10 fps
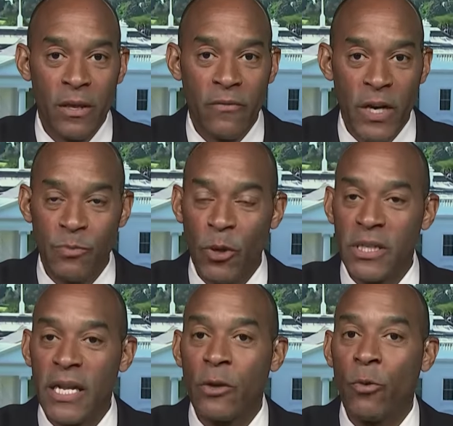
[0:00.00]
The vice
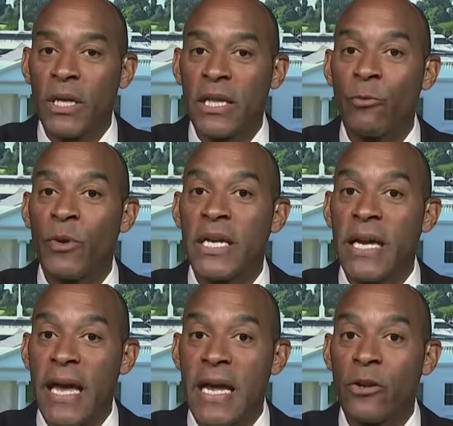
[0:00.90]
president quickly
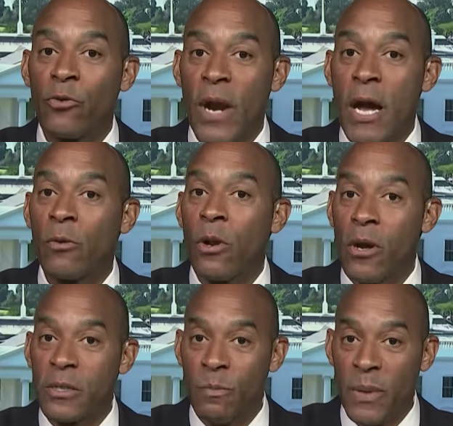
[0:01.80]
regained ground
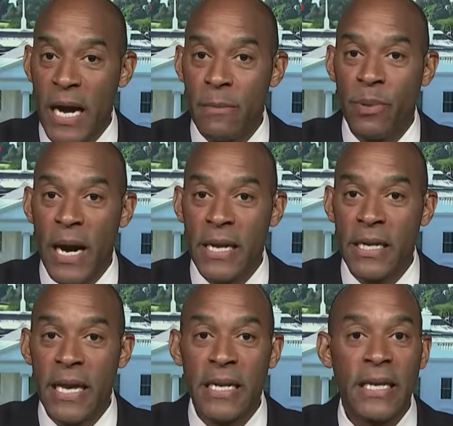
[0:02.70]
lost by
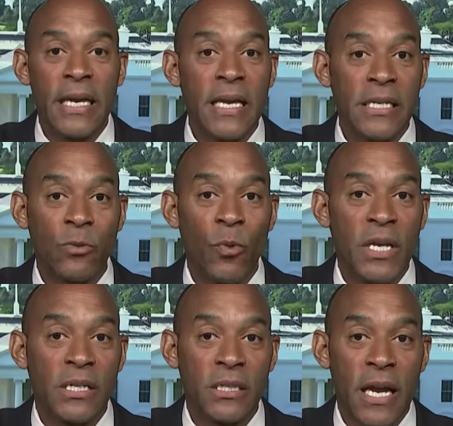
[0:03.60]
Biden in key
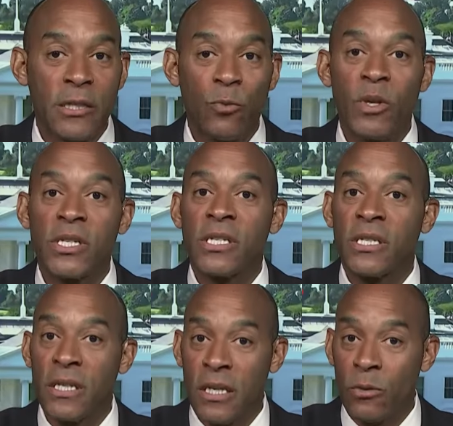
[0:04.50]
swing states, which
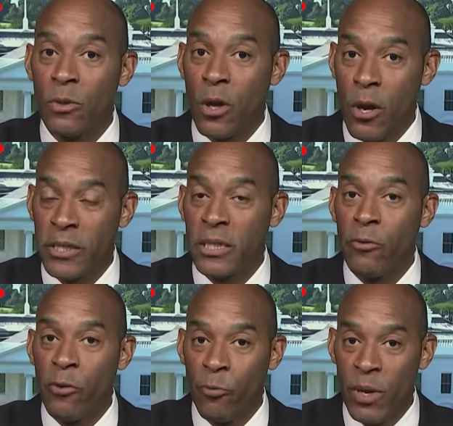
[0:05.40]
still
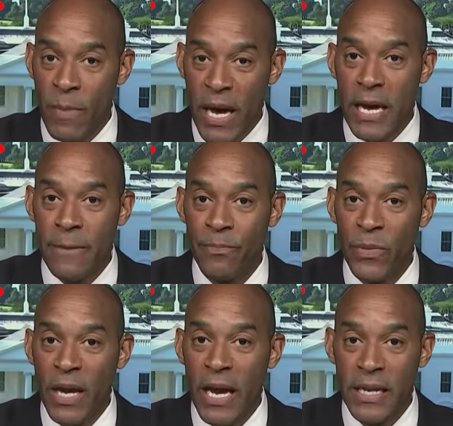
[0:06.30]
largely remain
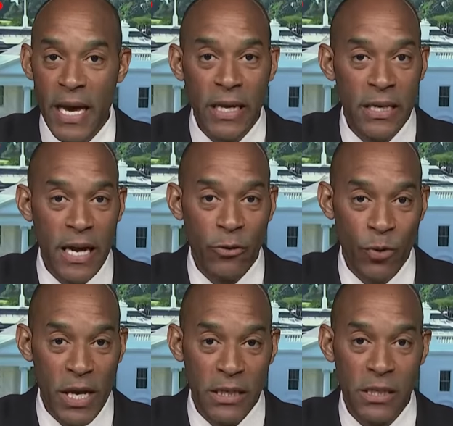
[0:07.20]
a neck and neck
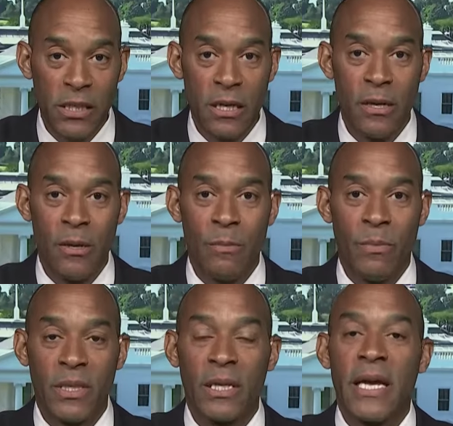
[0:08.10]
race.
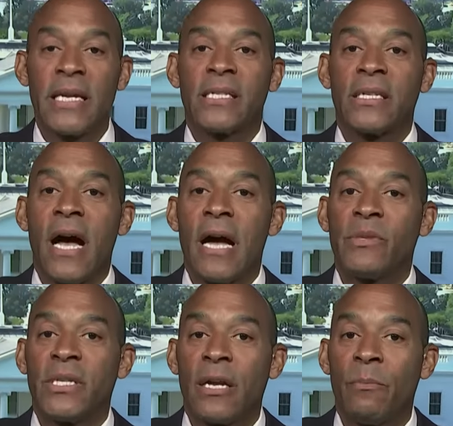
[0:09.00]
But the latest
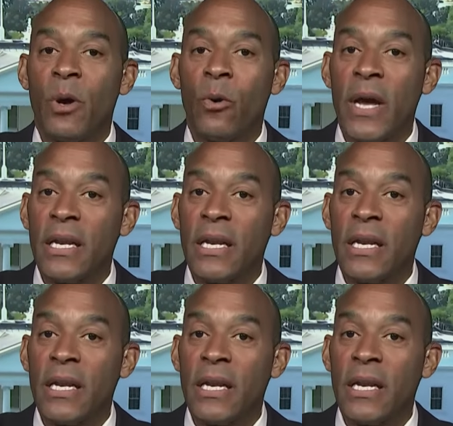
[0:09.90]
Times Siena poll